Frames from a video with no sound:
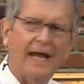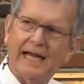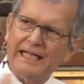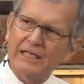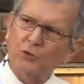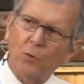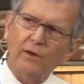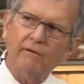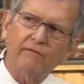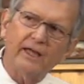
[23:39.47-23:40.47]
And each
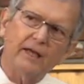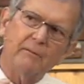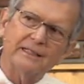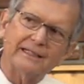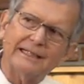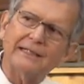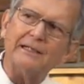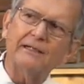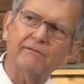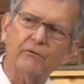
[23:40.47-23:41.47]
one of them is a little
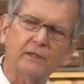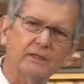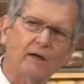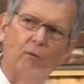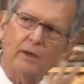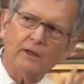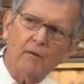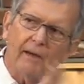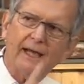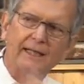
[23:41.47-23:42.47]
different. So I want to
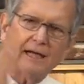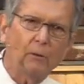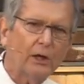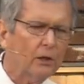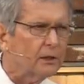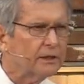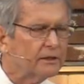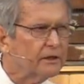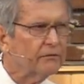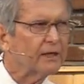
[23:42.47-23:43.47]
go back and I want to look at
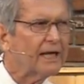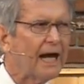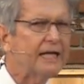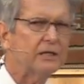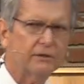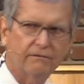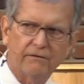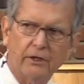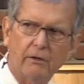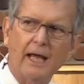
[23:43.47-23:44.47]
the different kinds of
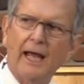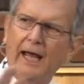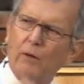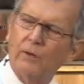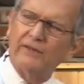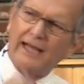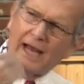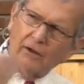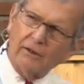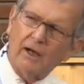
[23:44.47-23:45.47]
fear and what the
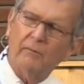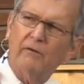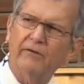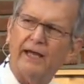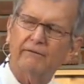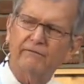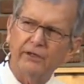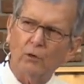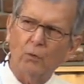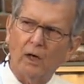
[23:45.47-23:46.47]
outcome of that
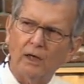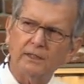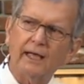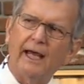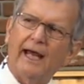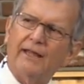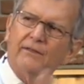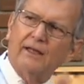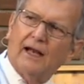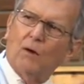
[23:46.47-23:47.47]
fear was. And
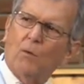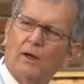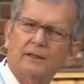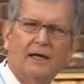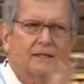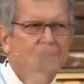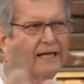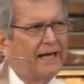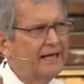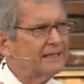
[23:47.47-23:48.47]
then I want us
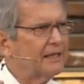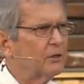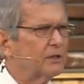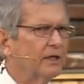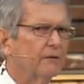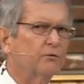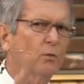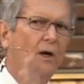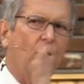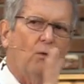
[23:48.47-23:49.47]
to ask ourselves
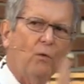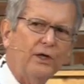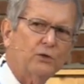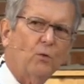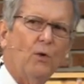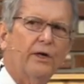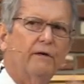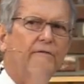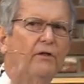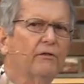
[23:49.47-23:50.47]
well, which one
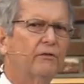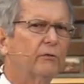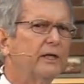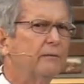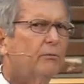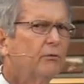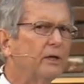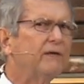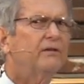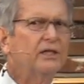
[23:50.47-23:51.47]
of the three
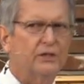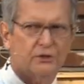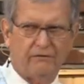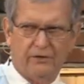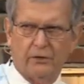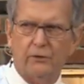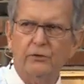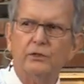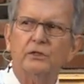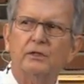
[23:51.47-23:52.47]
previous
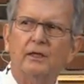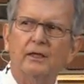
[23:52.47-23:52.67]
fears